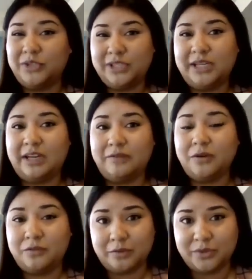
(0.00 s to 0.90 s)
just getting
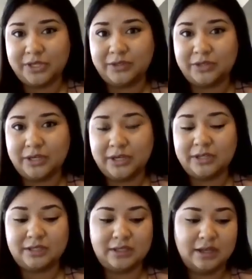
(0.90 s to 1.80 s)
food from
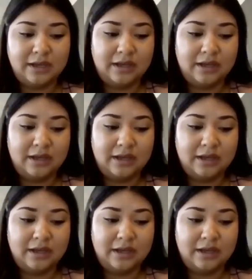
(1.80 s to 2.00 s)
shelters.